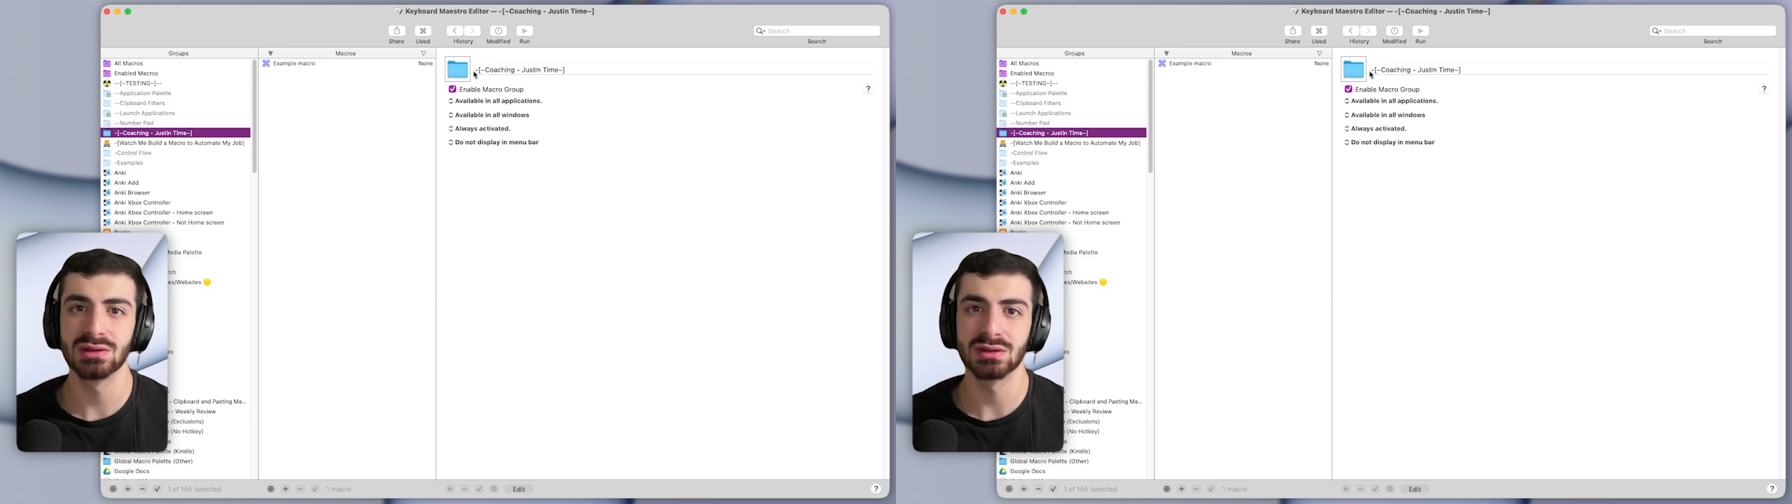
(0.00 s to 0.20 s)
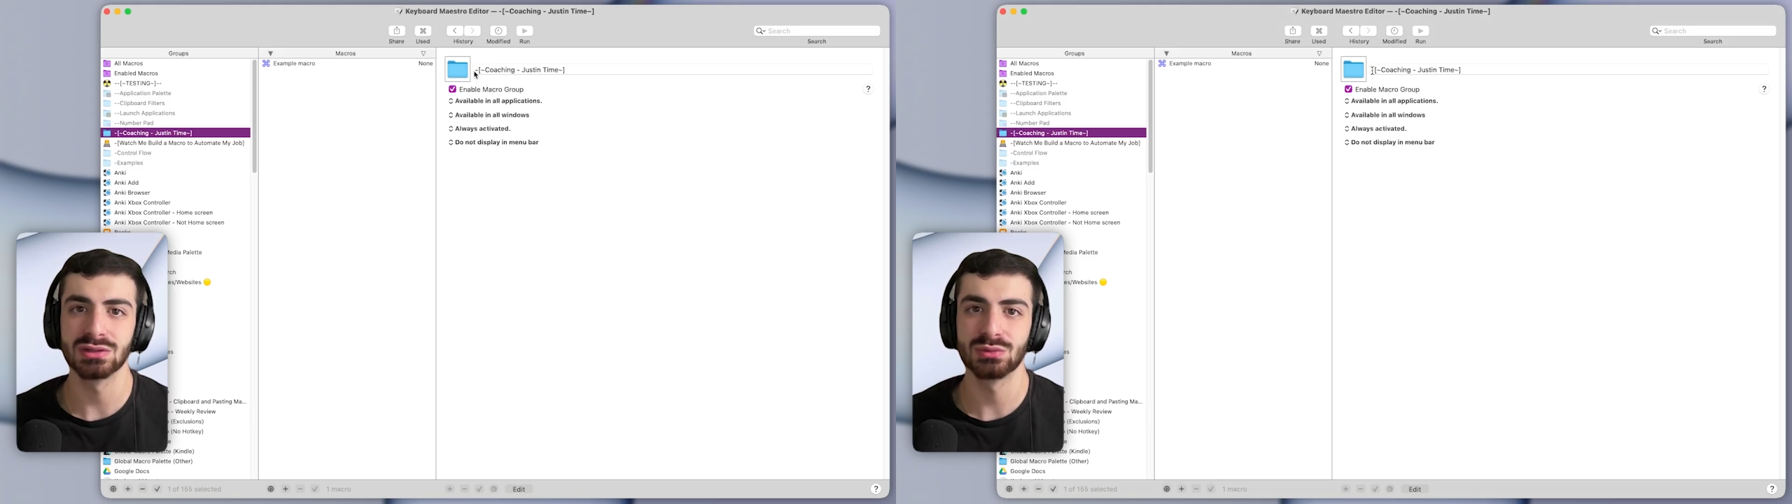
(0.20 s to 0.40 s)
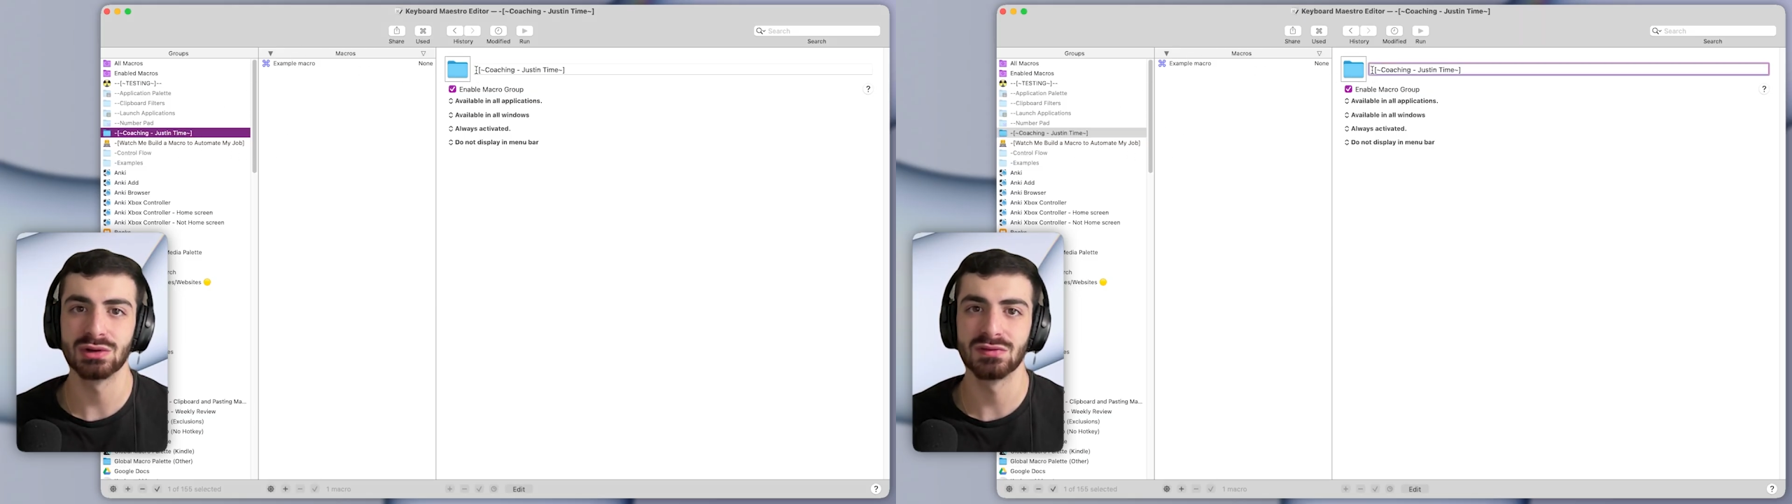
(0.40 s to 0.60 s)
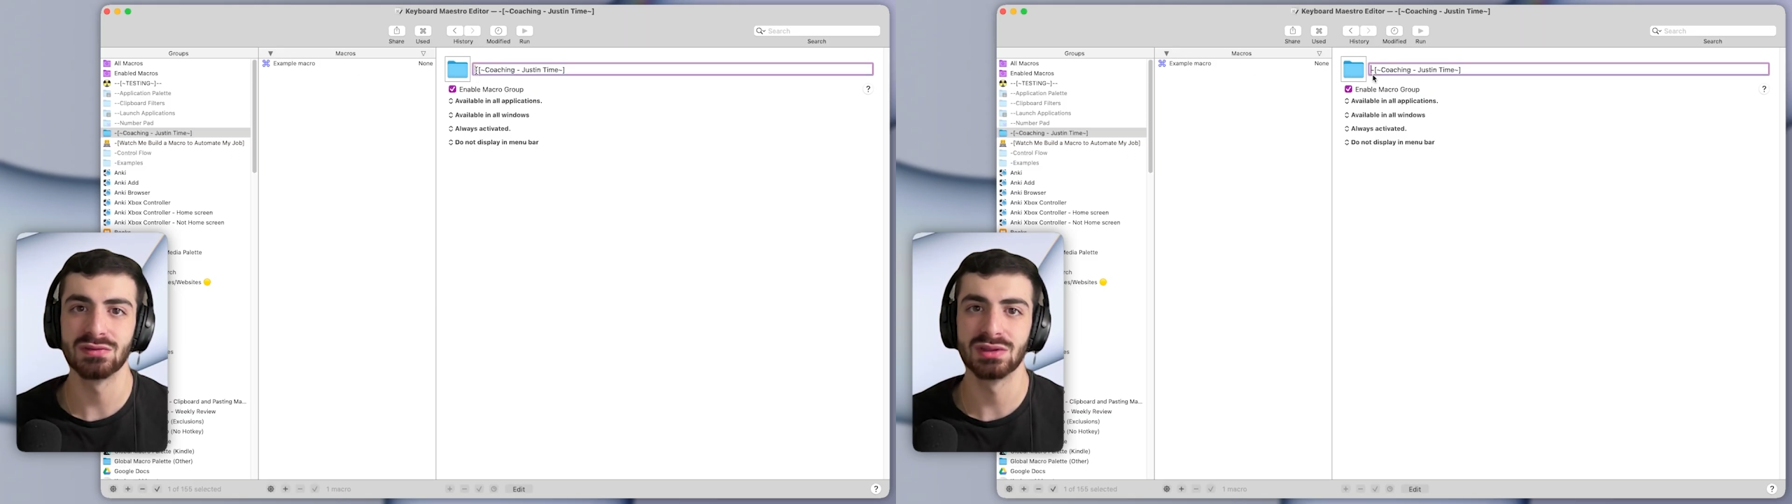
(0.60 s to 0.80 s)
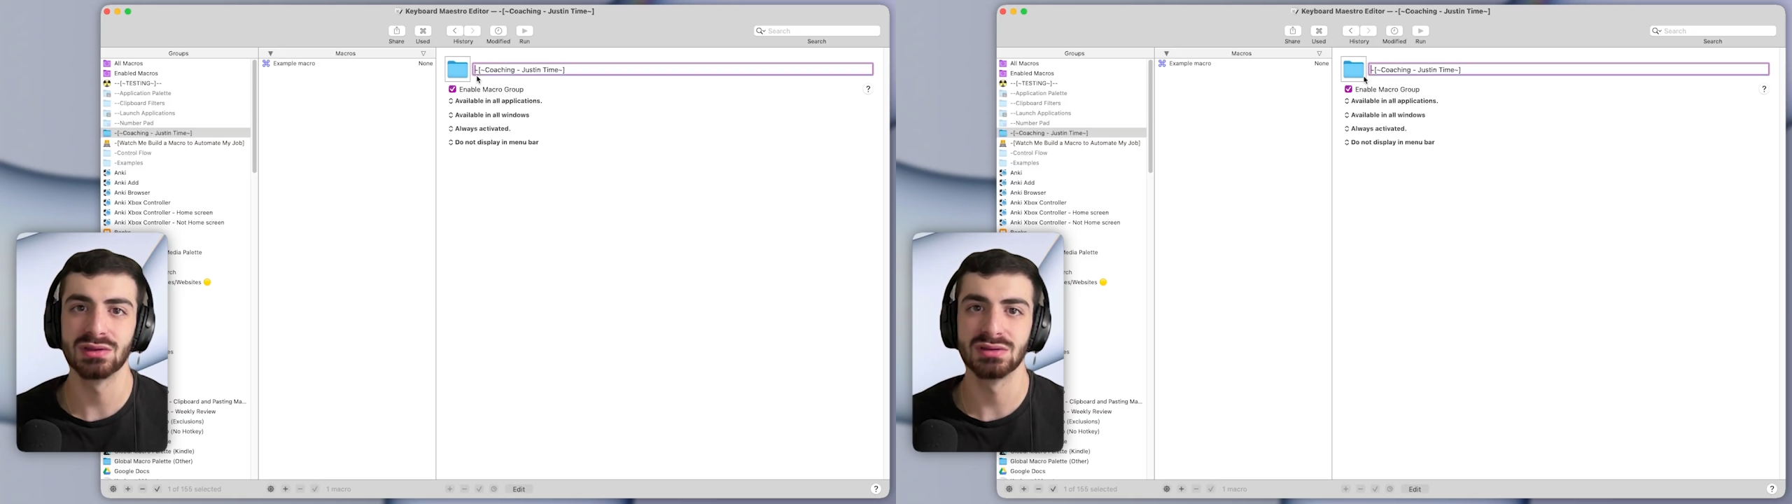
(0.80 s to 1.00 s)
It gets rid
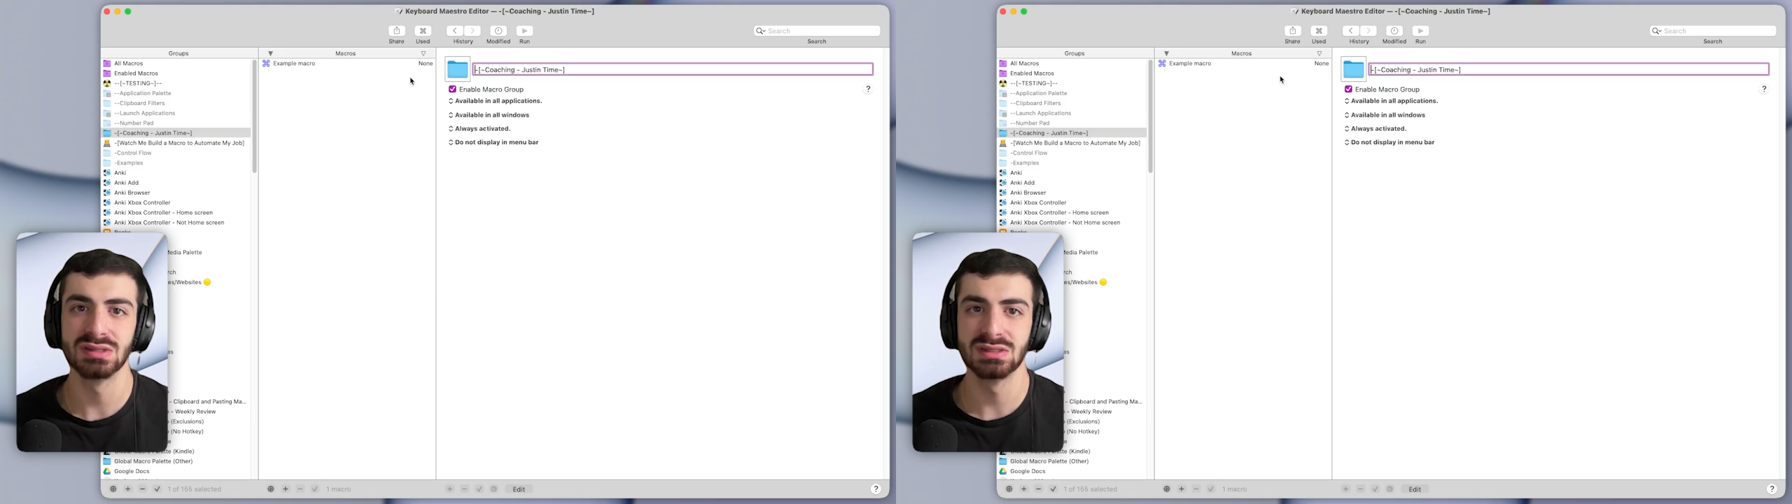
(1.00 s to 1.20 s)
of the